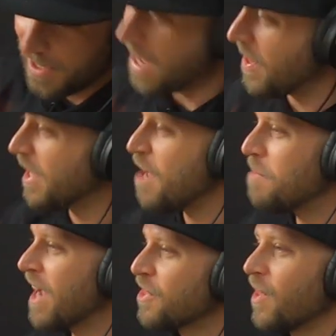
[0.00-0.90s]
yeah, they
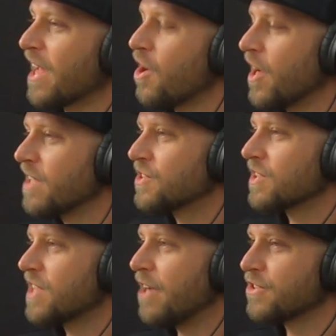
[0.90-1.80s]
came back. They're like, oh yeah,
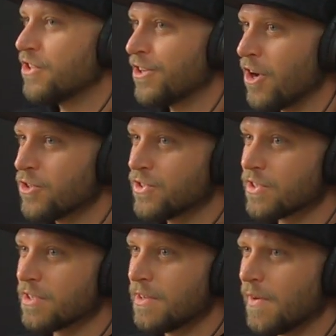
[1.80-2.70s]
six thousand
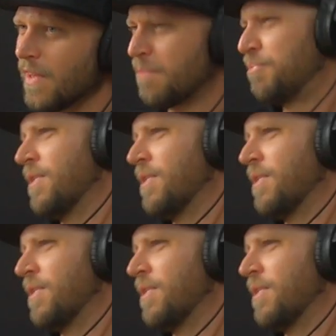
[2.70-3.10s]
euros. Like,